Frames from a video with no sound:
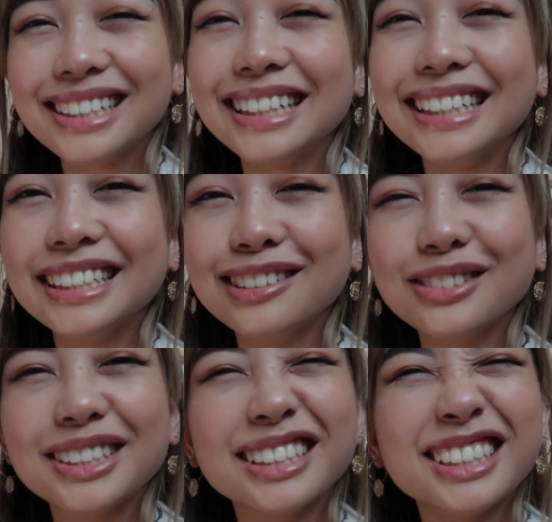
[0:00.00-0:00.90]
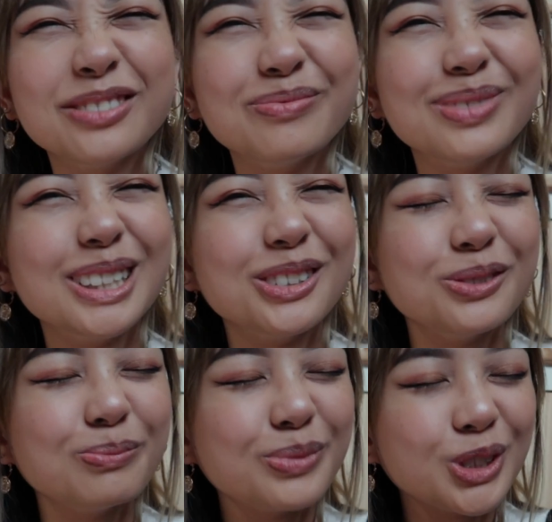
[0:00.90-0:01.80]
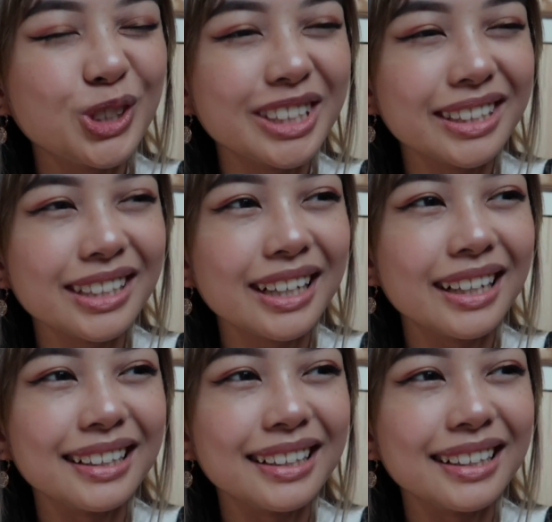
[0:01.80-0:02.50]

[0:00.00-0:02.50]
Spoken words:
said I was gonna upload more